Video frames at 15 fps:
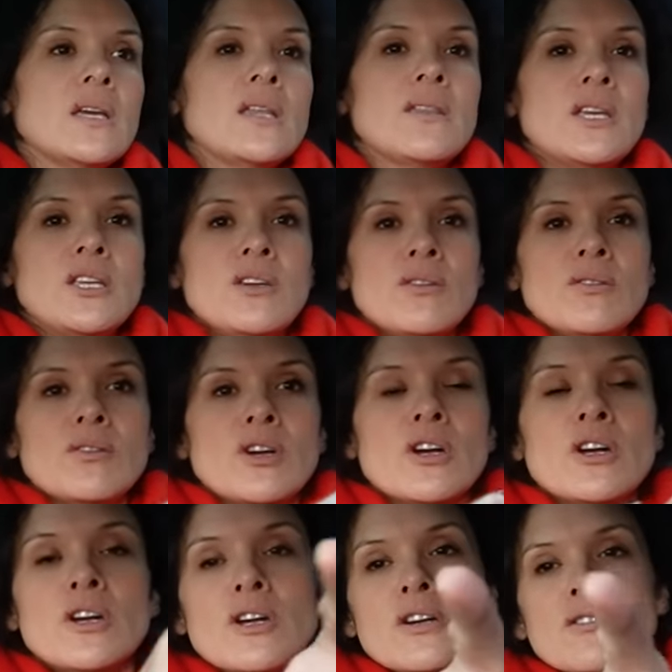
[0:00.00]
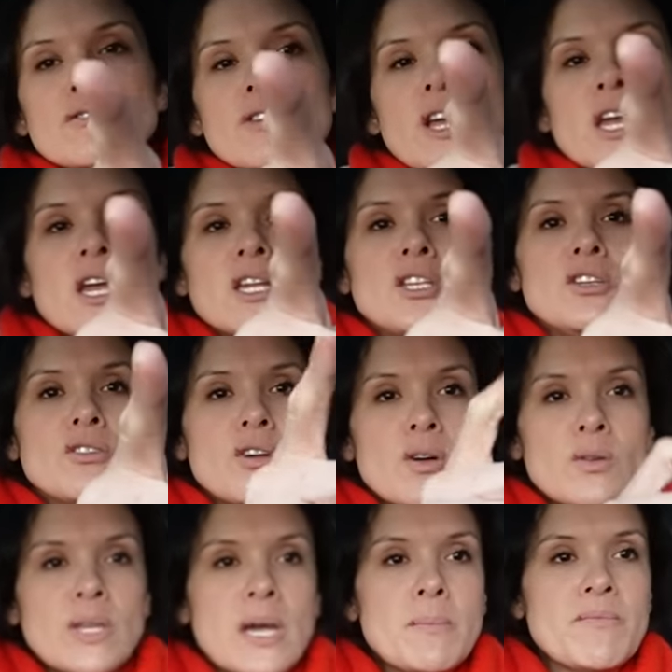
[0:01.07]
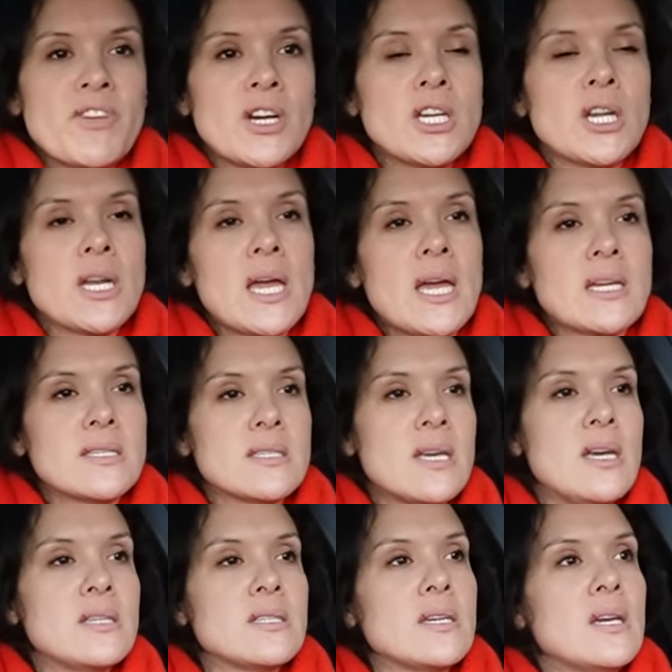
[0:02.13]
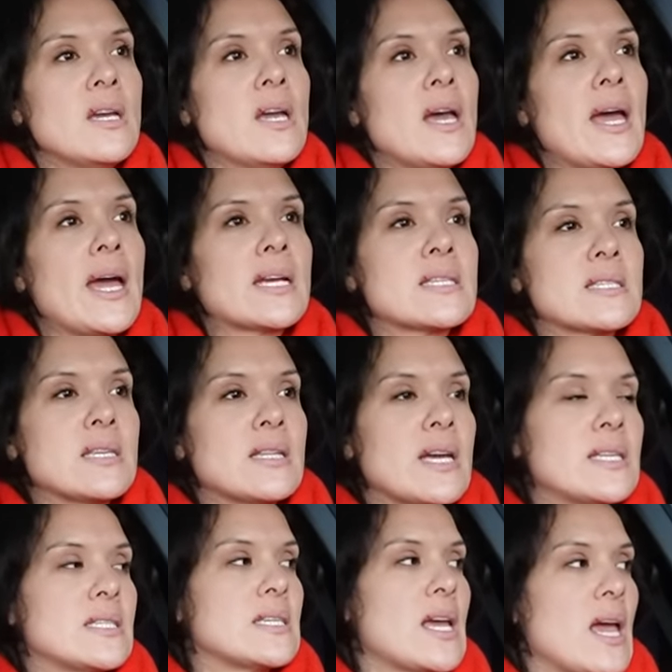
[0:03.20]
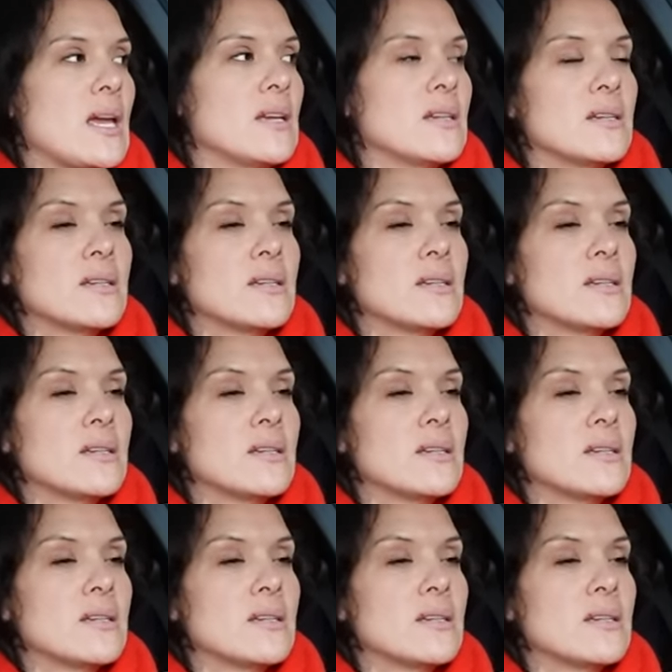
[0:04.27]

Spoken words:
And then you curve and you go. Yep. Very good. Exit. Excelente.